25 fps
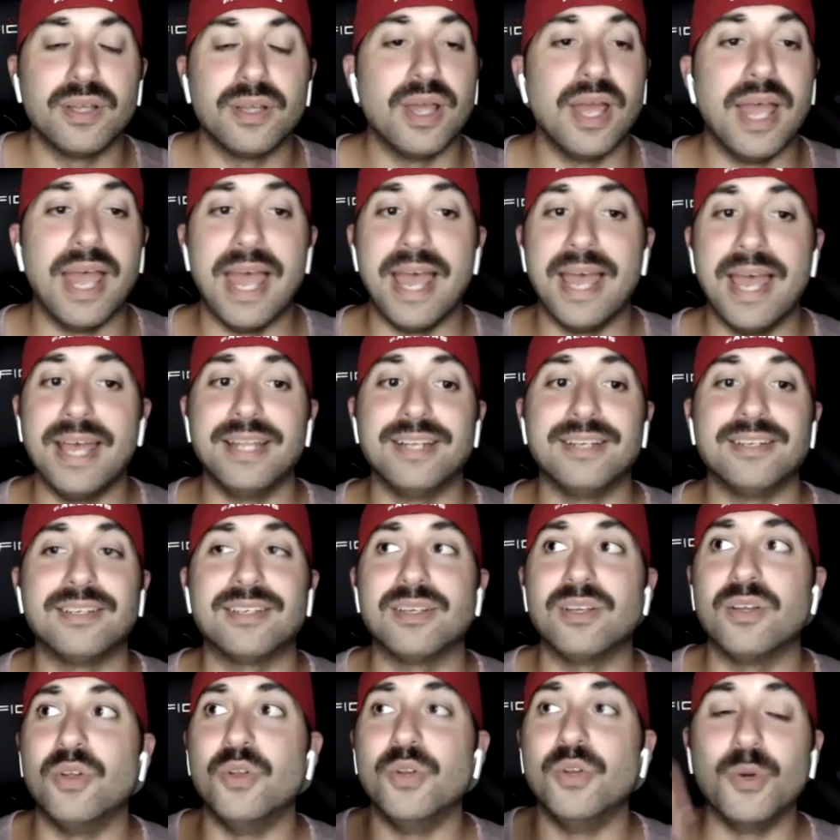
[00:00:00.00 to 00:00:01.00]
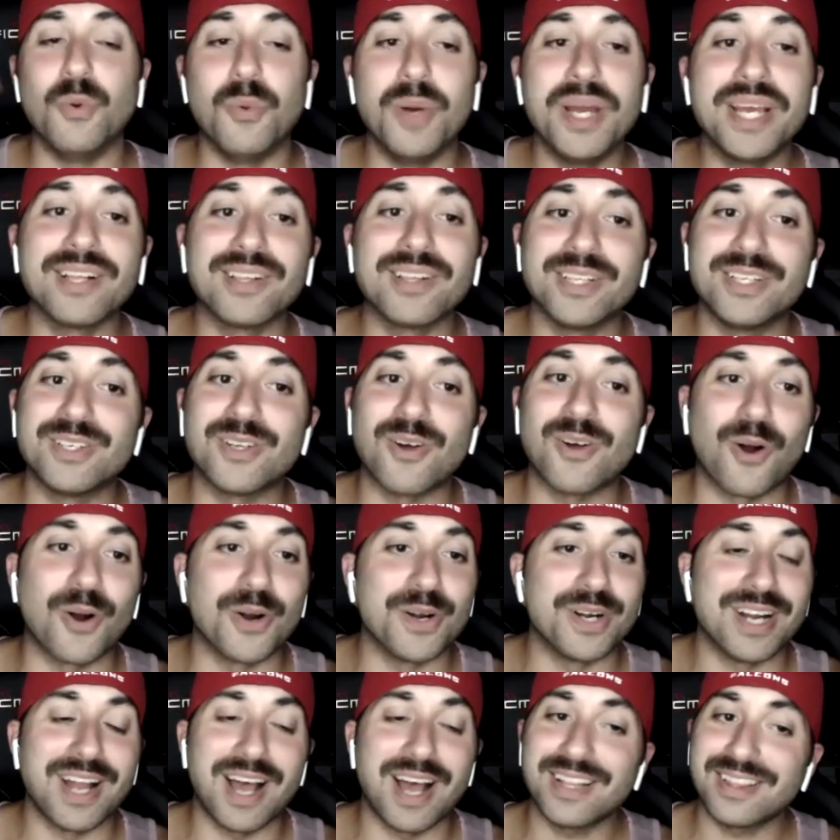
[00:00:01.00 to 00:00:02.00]
and New England are
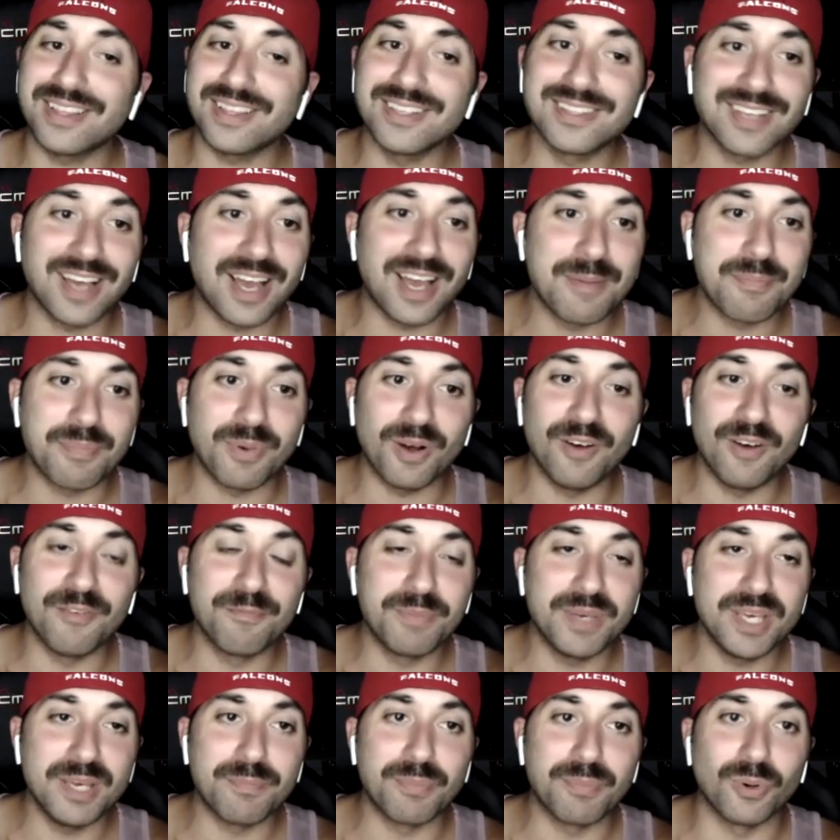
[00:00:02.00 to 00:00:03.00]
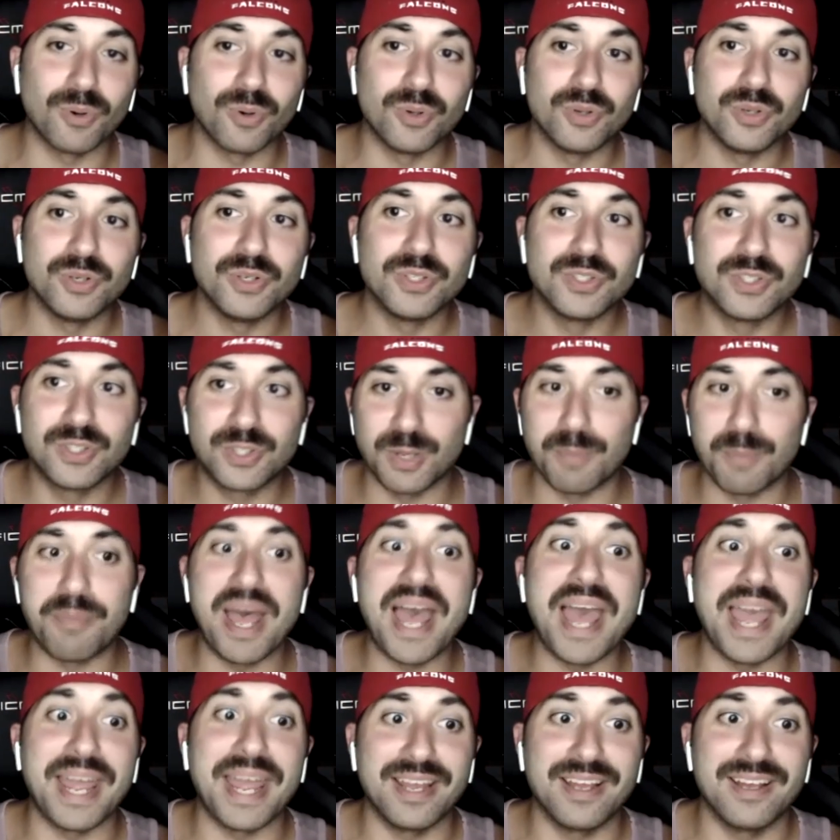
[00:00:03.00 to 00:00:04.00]
not the type of people to
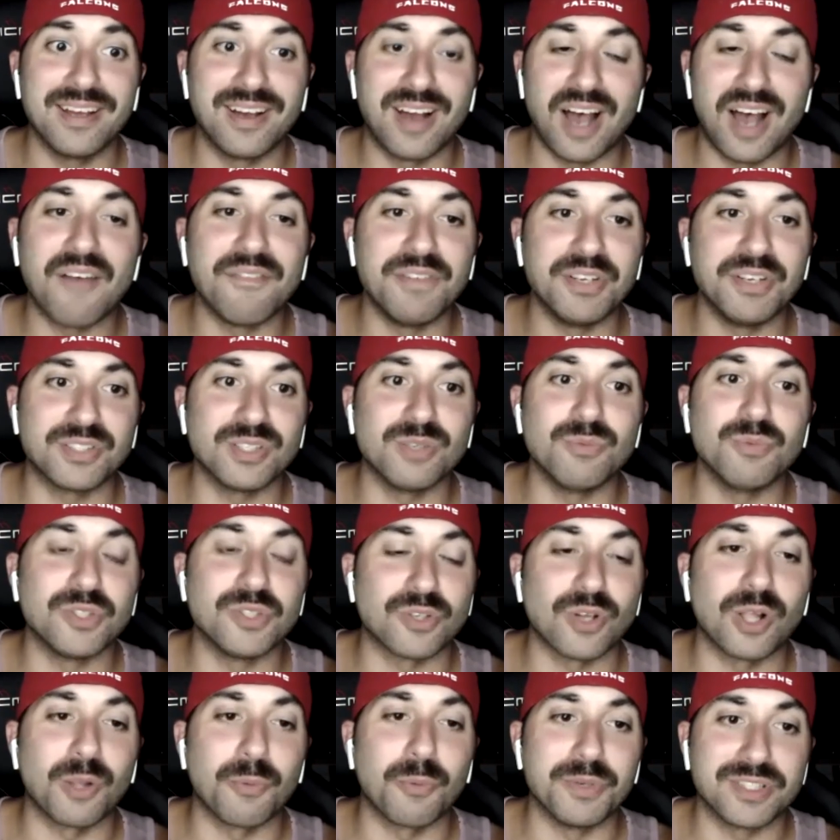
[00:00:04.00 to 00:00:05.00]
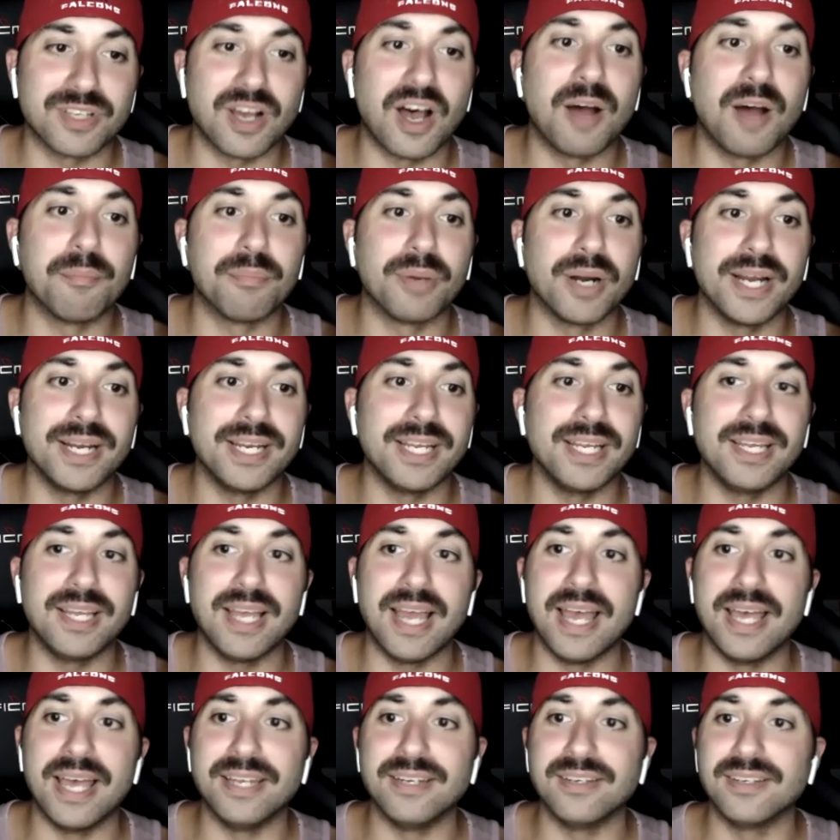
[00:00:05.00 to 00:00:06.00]
pay. Obviously, we saw it with Tom Brady
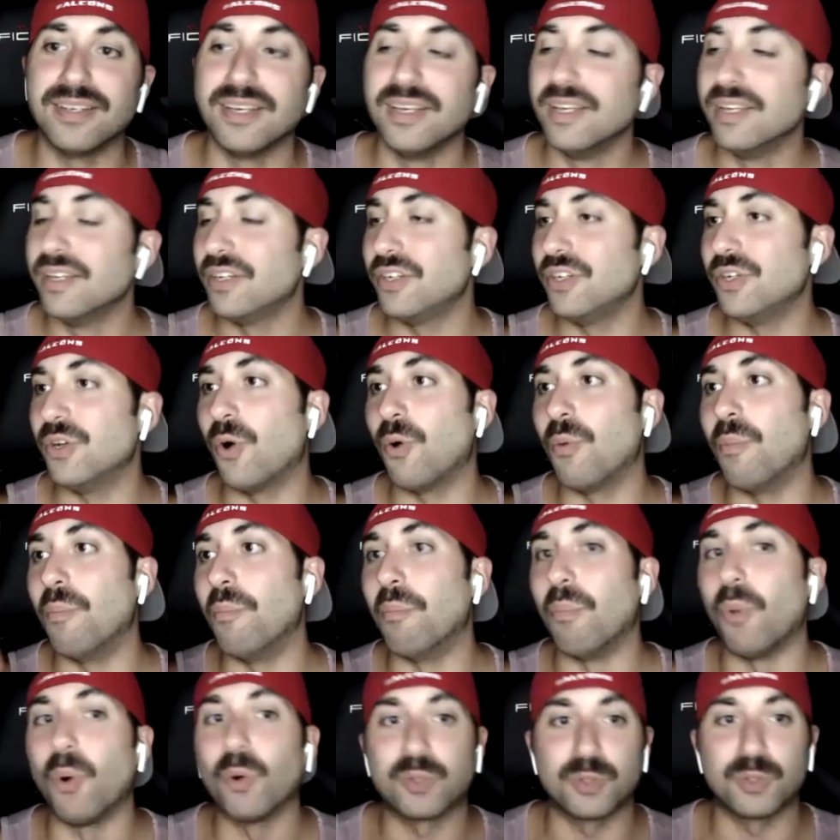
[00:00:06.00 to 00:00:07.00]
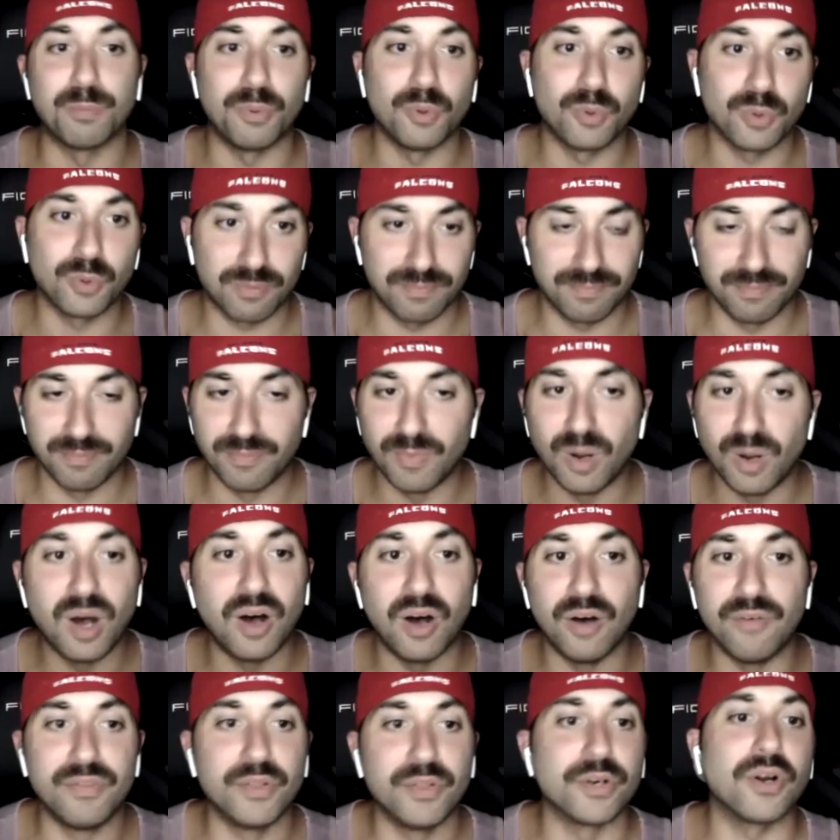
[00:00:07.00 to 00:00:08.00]
and, you know, multiple
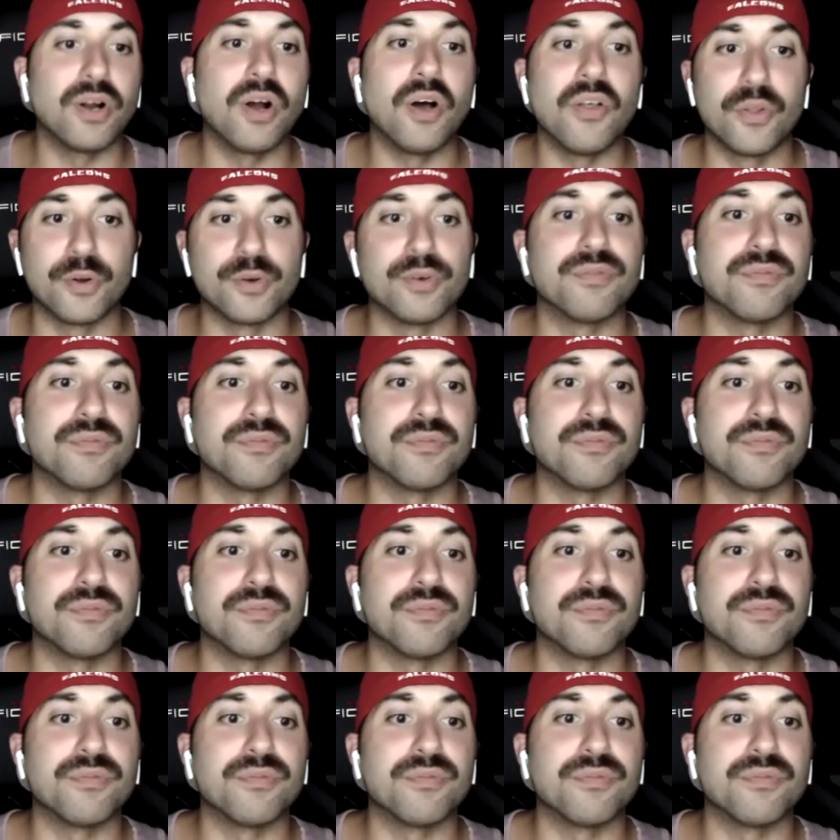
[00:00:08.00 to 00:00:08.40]
of their other